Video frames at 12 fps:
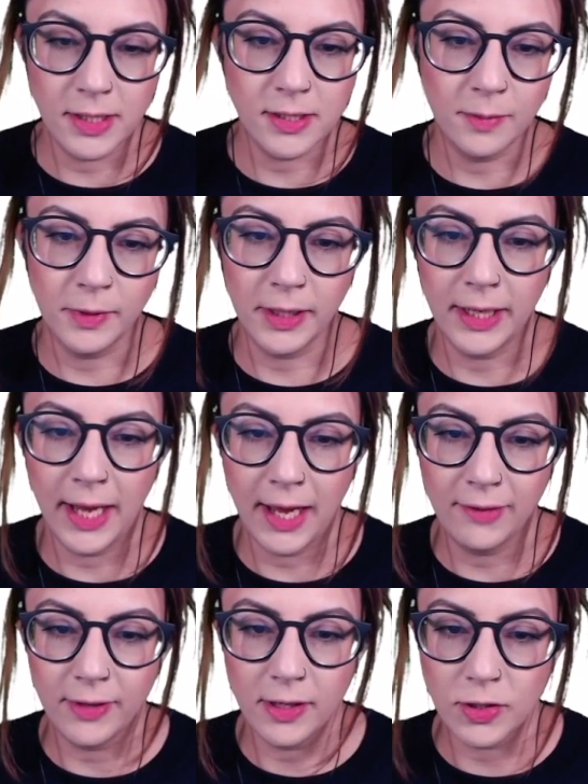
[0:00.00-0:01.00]
and we're going to
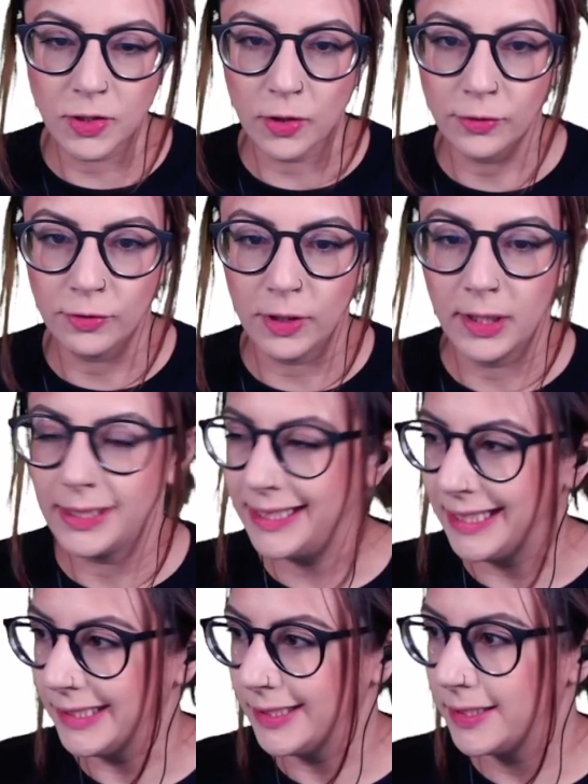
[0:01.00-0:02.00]
have a genre
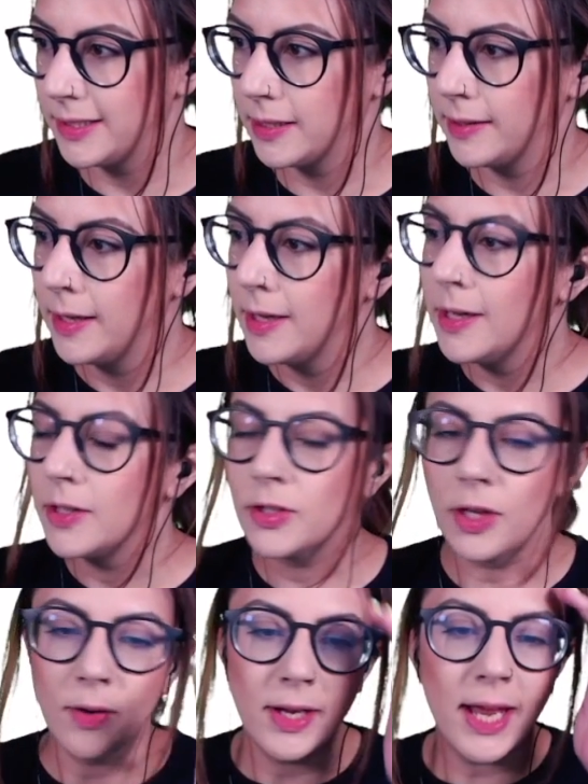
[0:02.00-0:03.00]
list.
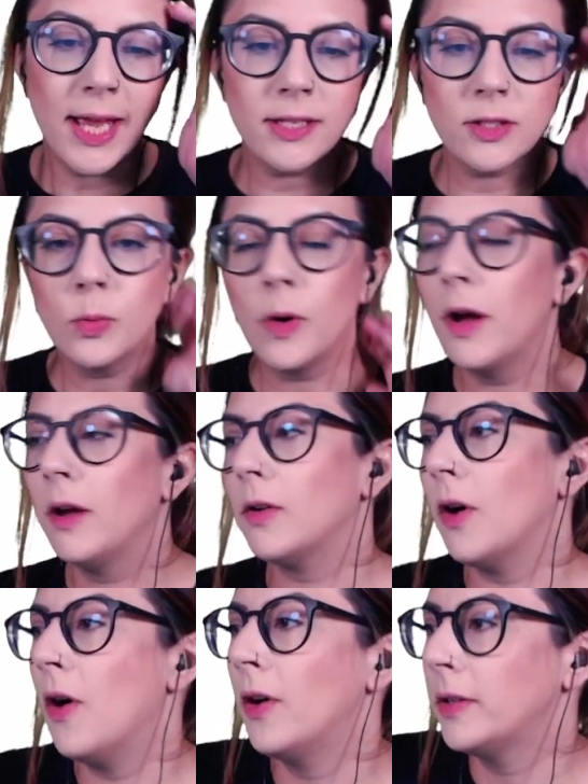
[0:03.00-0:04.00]
So let's work
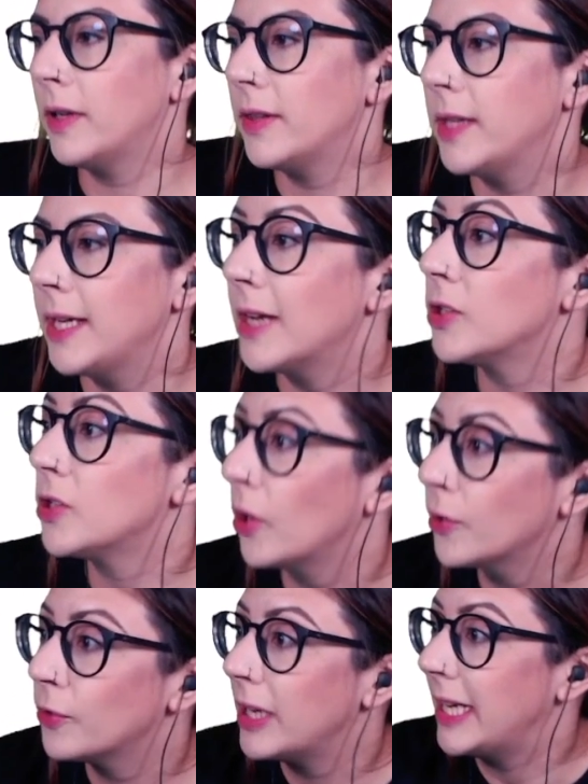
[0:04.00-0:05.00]
on the
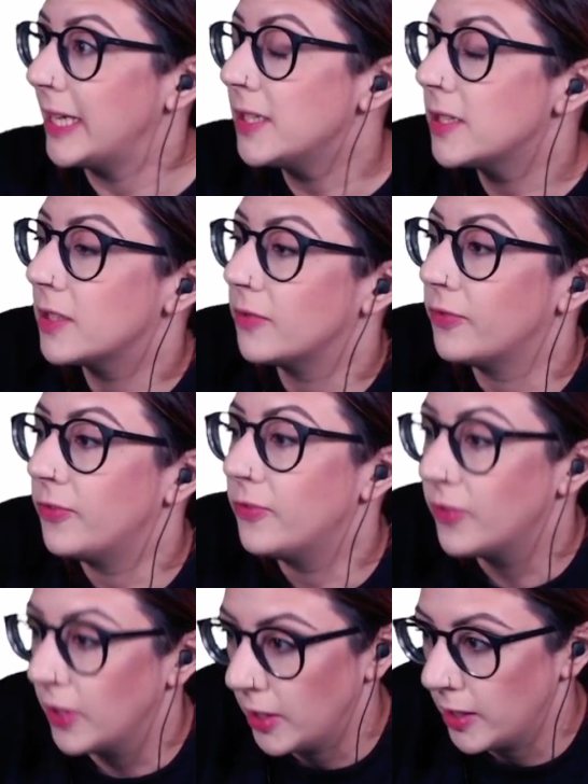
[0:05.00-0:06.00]
genre list
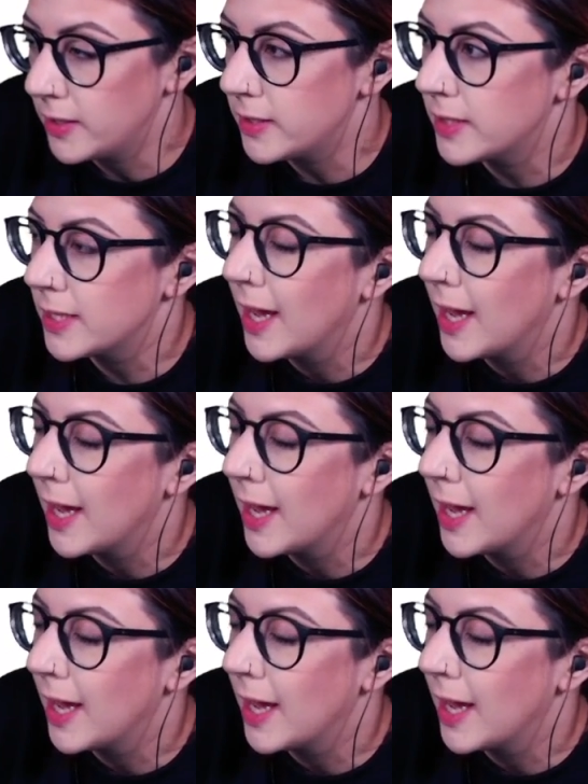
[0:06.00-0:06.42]
first,